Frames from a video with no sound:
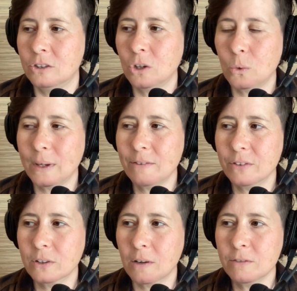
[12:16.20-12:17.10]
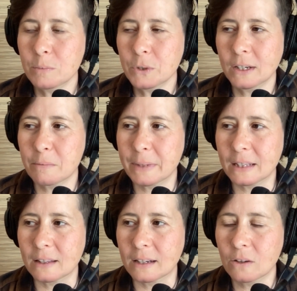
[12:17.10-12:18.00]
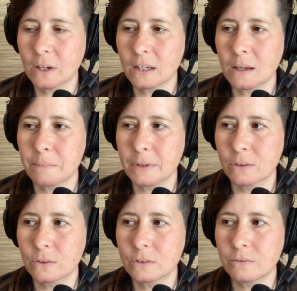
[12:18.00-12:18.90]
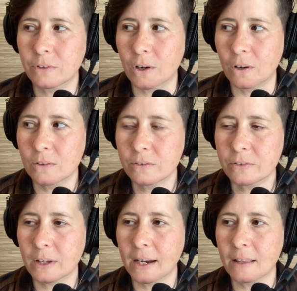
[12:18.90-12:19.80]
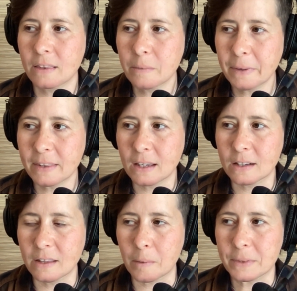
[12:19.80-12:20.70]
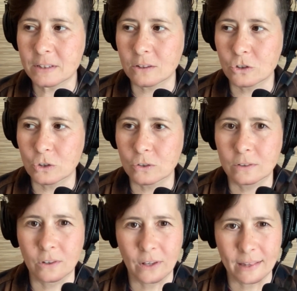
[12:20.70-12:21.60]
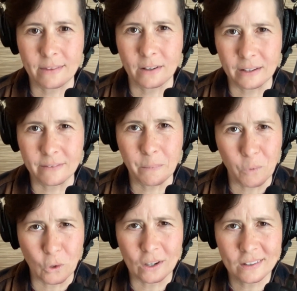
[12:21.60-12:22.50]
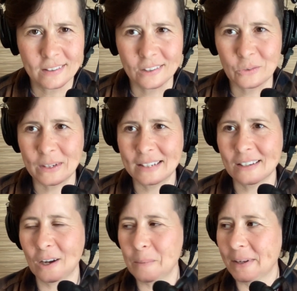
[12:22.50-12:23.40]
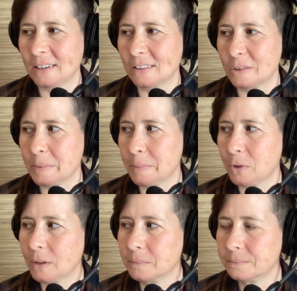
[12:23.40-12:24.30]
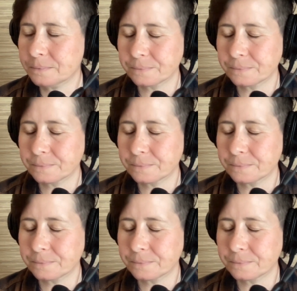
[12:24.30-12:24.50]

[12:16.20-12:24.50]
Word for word: So if you're comfortable kind of being like, okay, yeah, minerals evolve, and I think by the end of the episode you'll you'll get there even more because we're going to talk about it a little bit more.